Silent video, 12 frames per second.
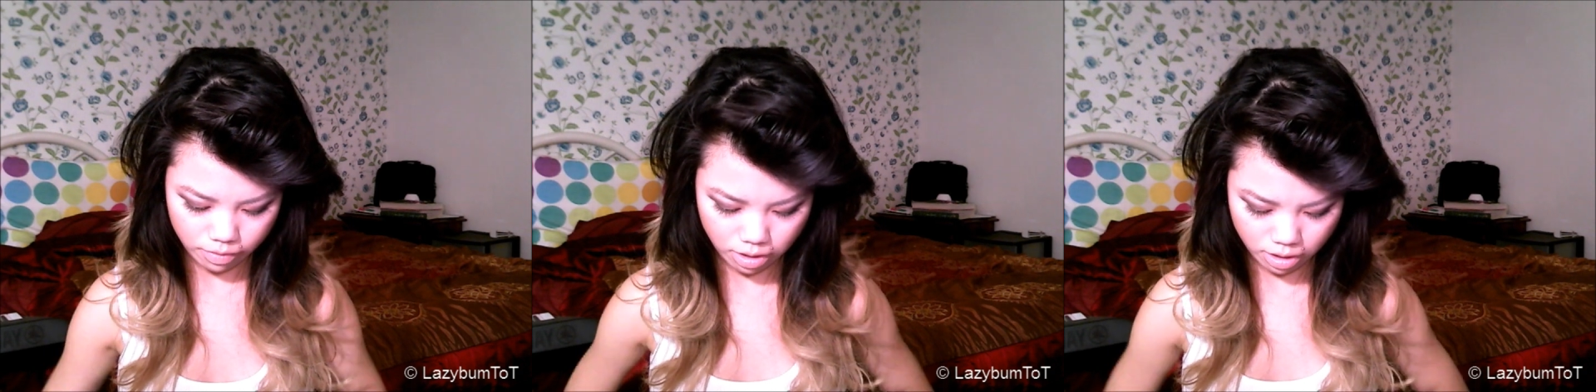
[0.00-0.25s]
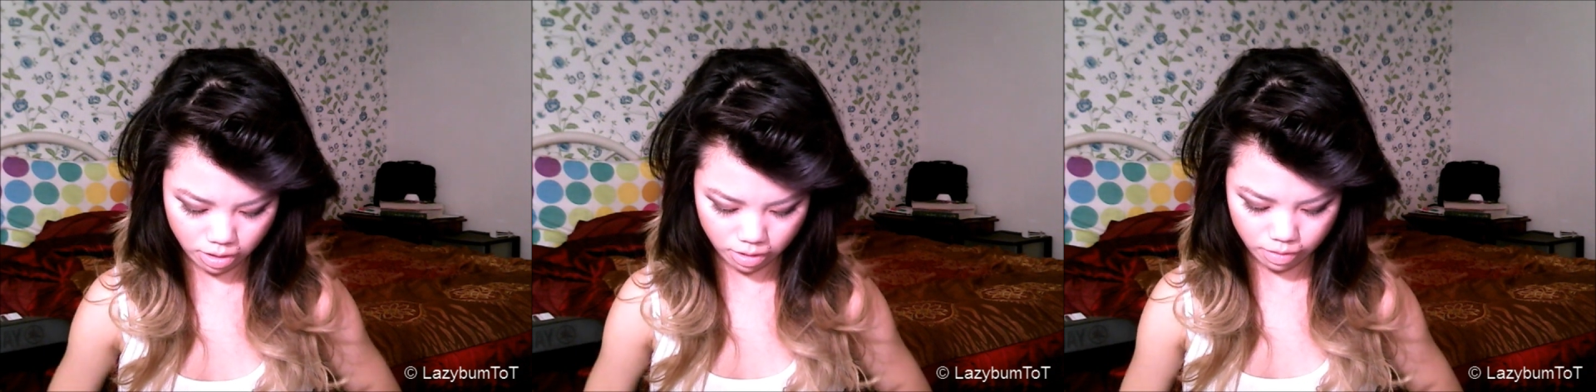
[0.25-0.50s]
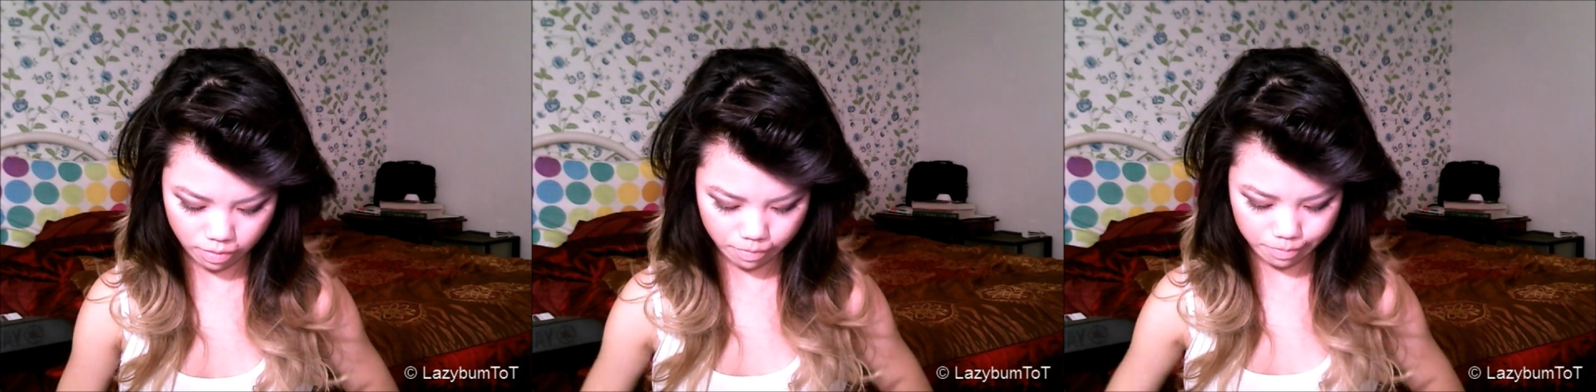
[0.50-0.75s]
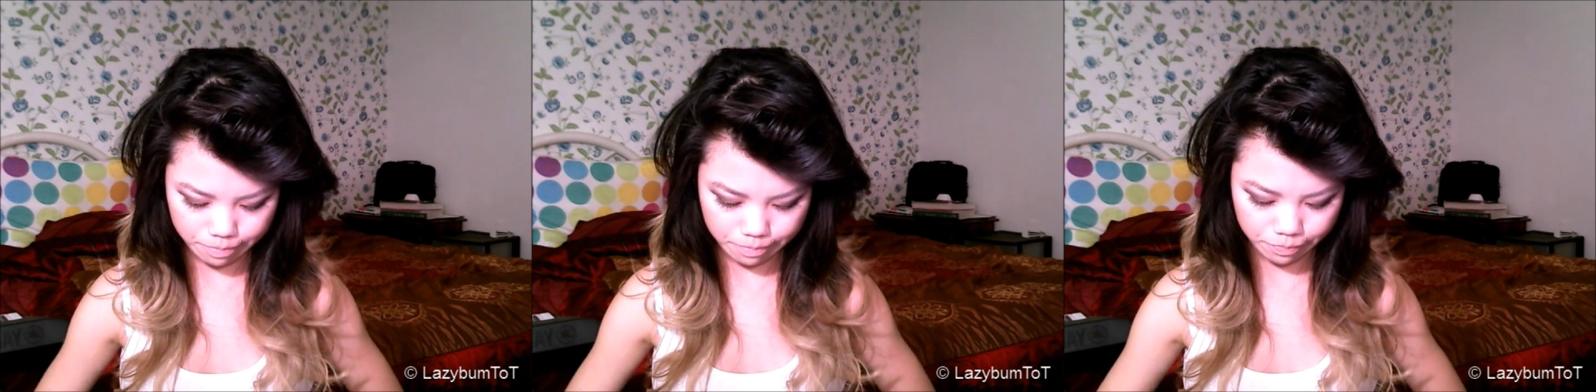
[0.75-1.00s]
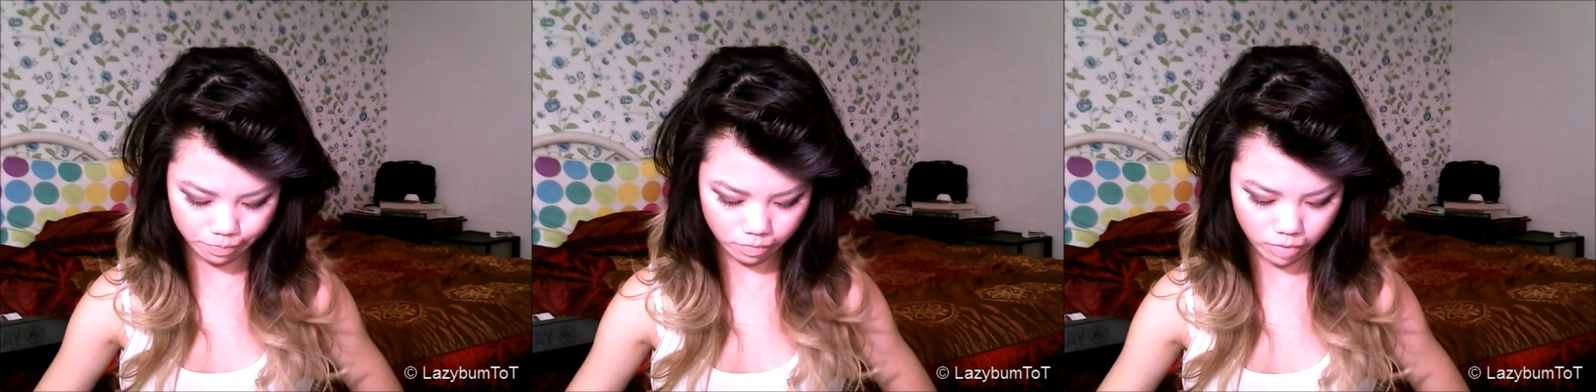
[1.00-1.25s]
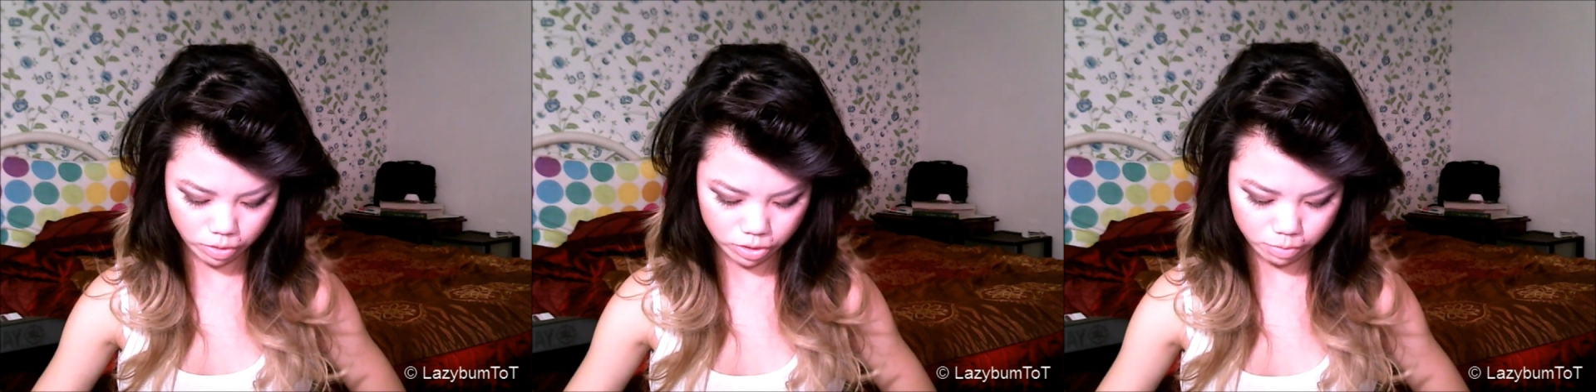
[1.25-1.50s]

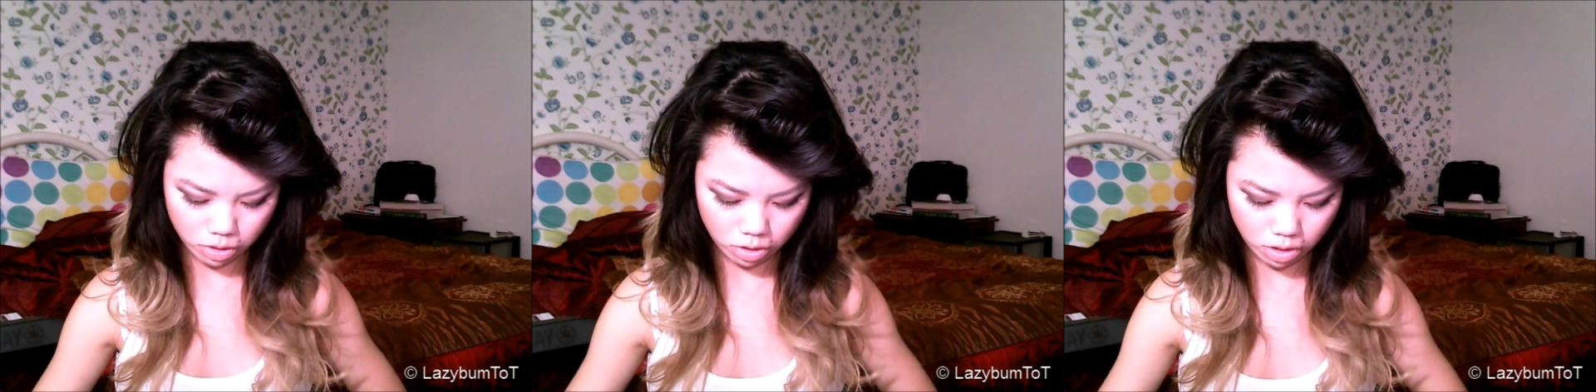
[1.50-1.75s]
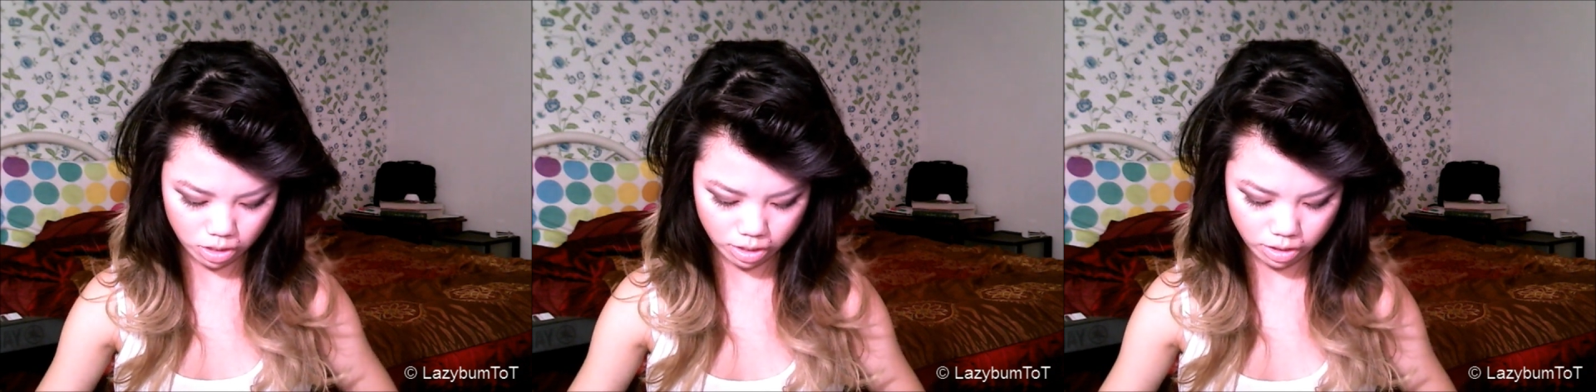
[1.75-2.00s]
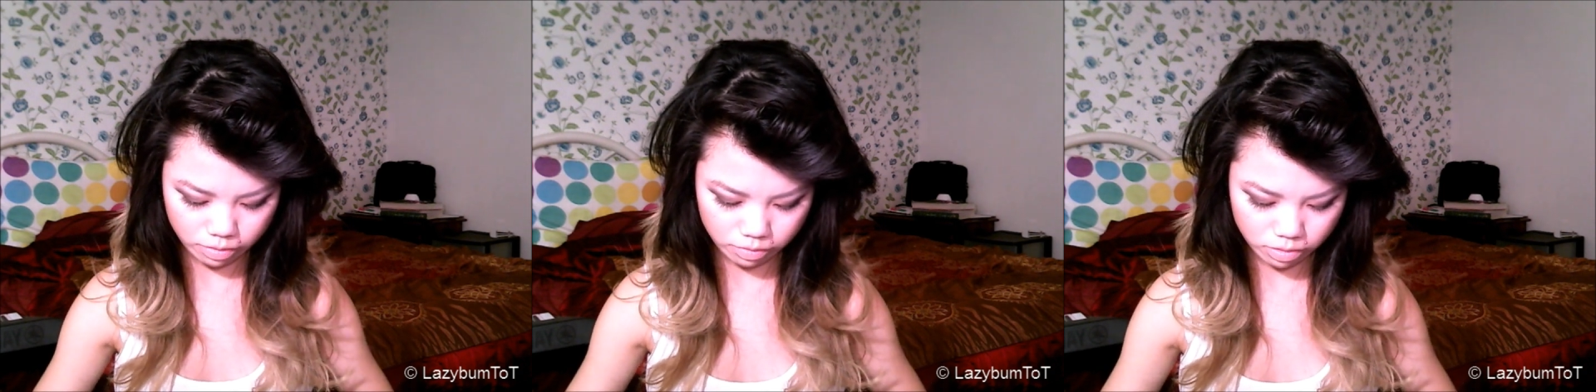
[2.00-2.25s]
whatchamacallit,